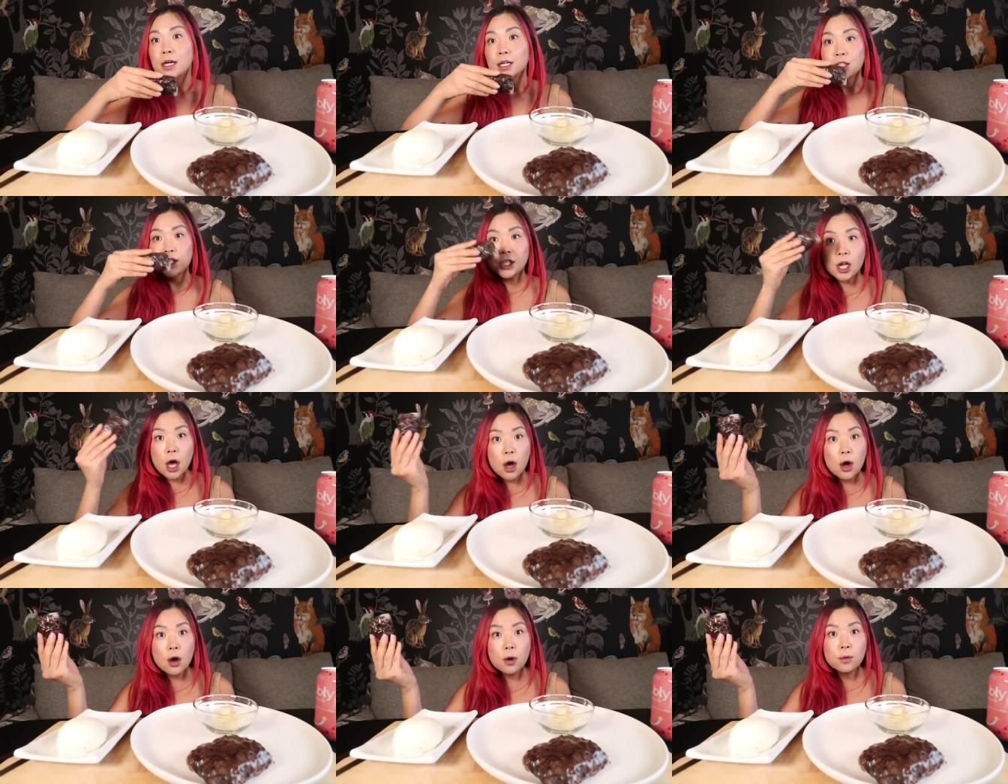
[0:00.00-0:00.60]

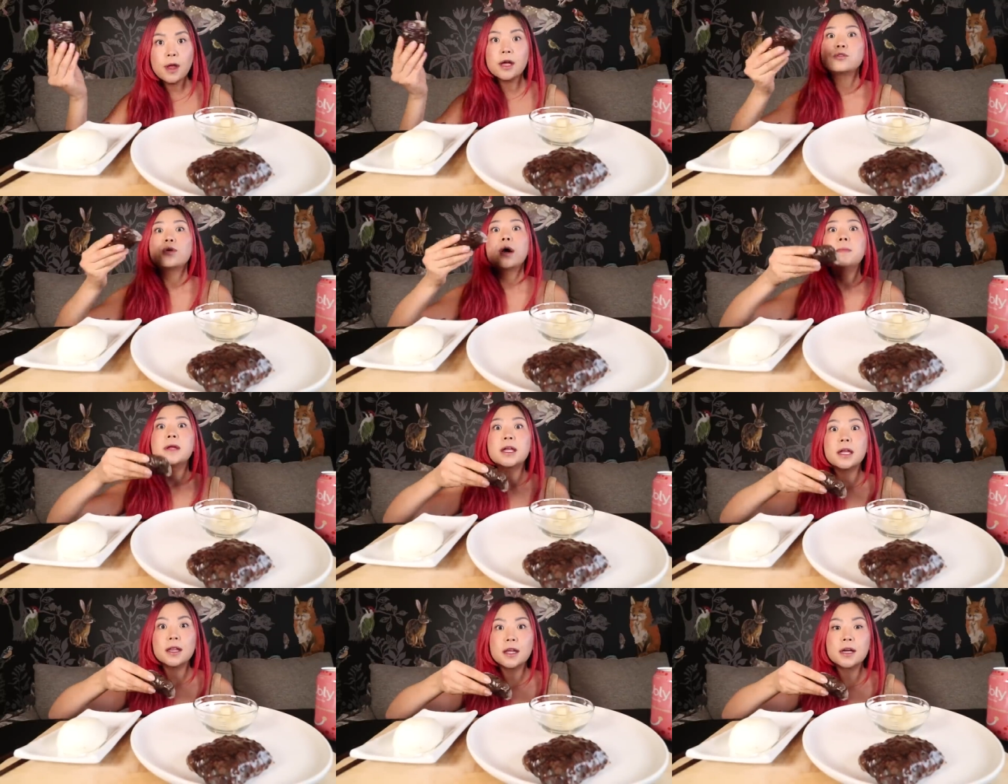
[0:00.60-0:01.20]
So that's why
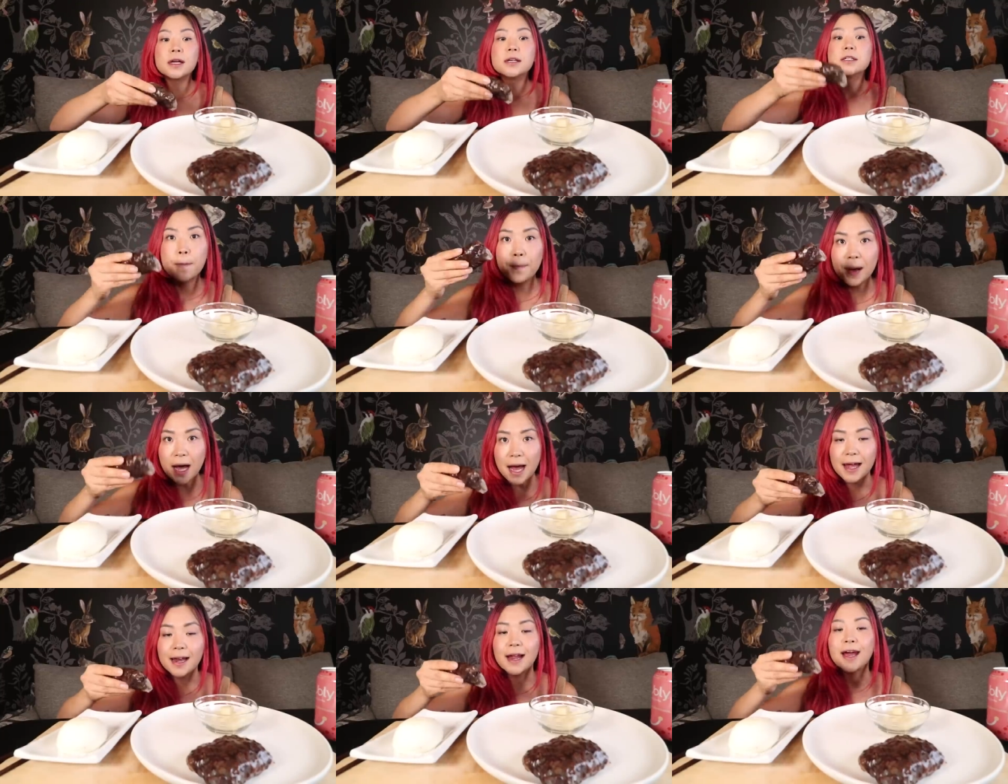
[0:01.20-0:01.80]
I'm eating this,
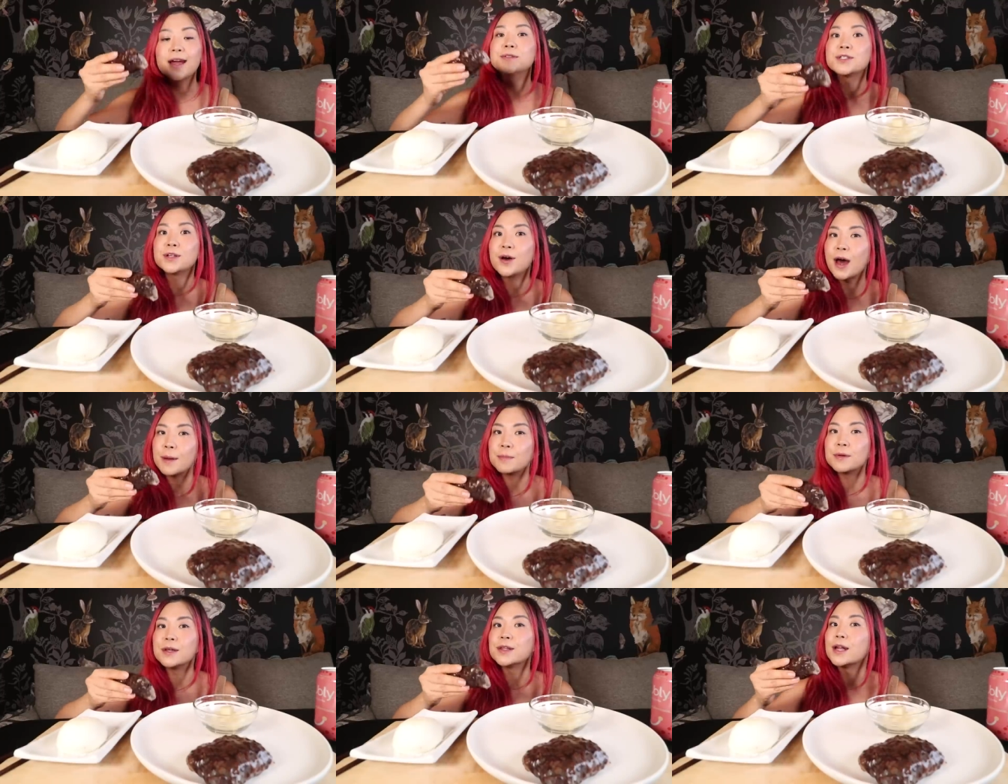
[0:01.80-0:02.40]
but I'm still
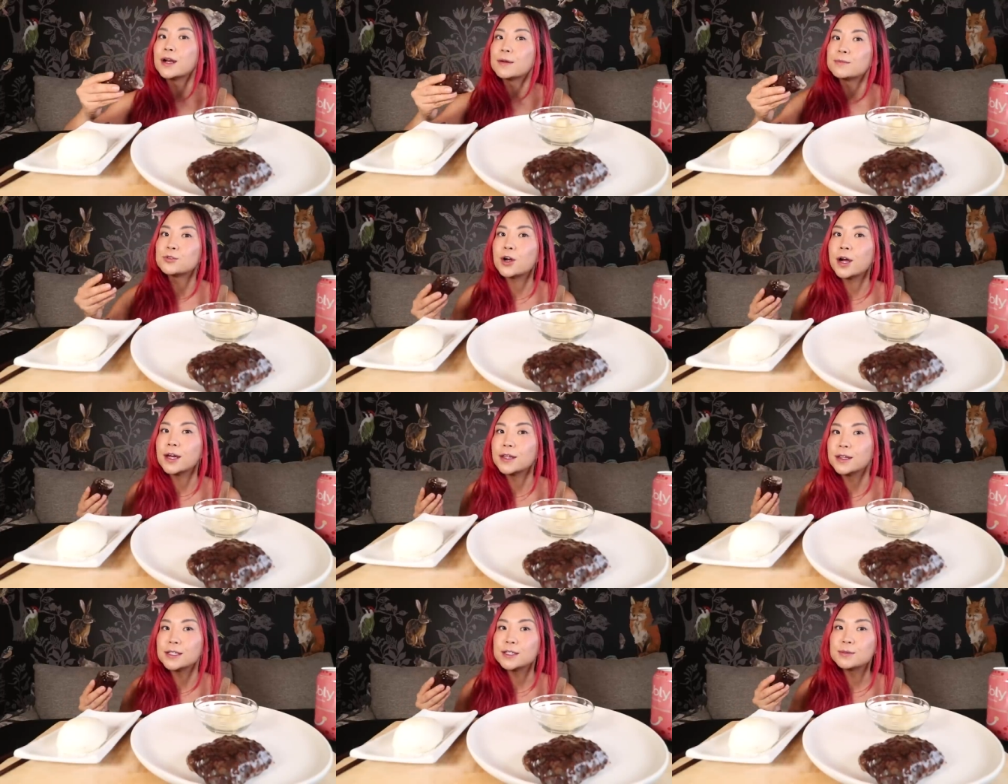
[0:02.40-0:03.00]
happy that I'm
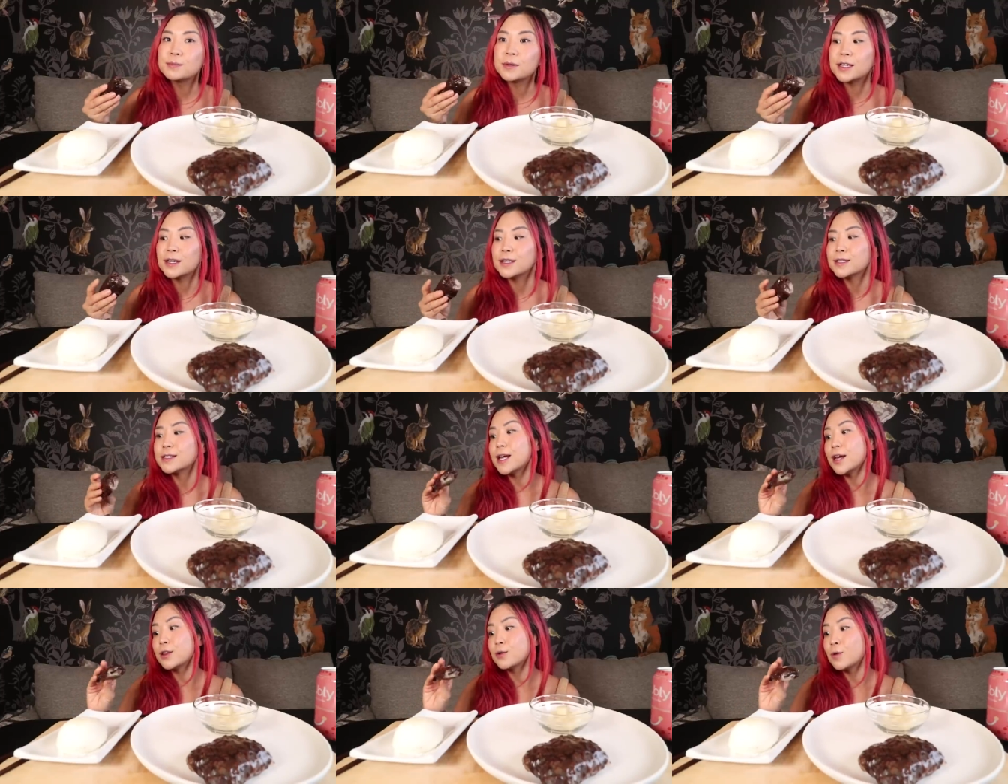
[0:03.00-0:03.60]
trying this
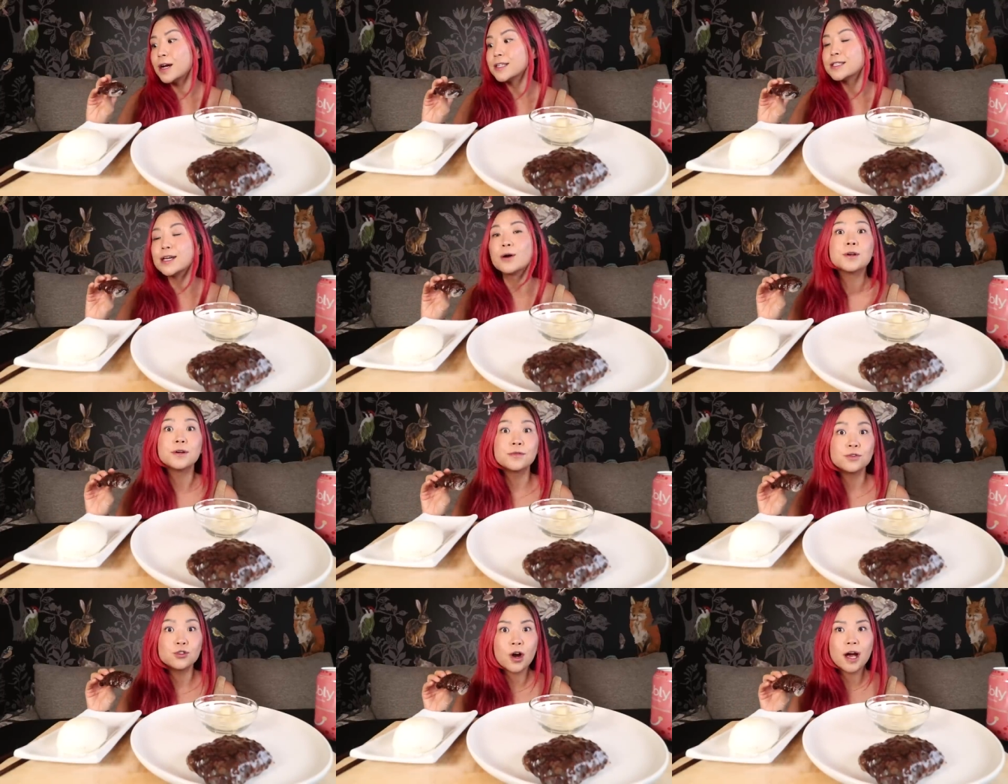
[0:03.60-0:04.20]
because otherwise I
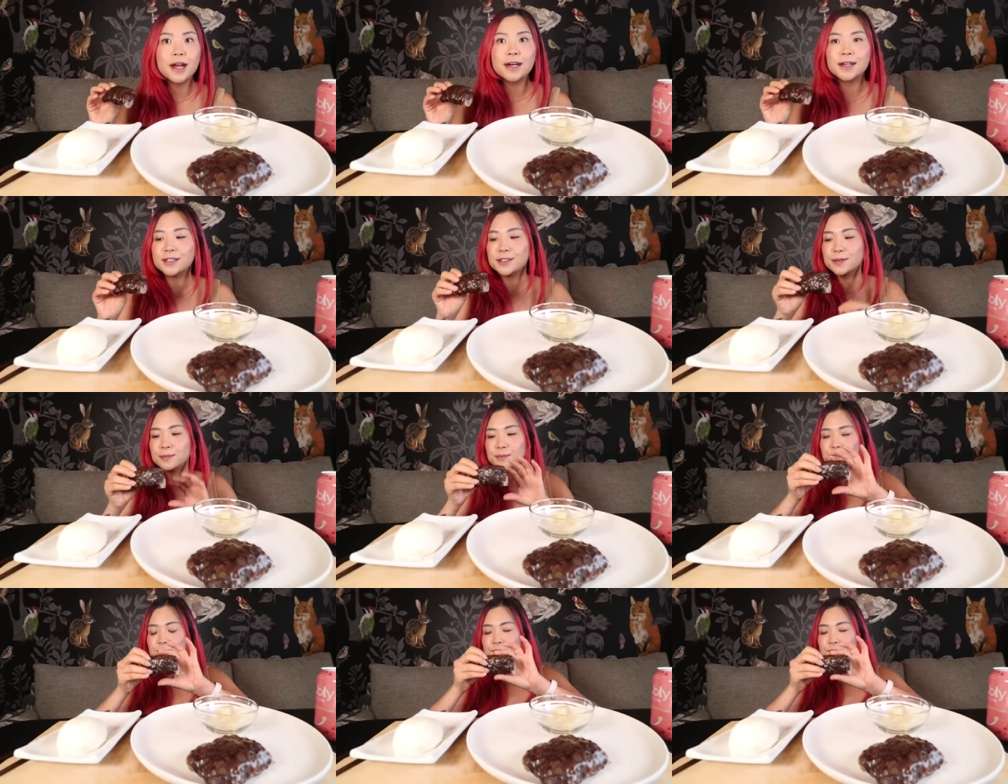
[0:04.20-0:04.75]
wouldn't have tried it.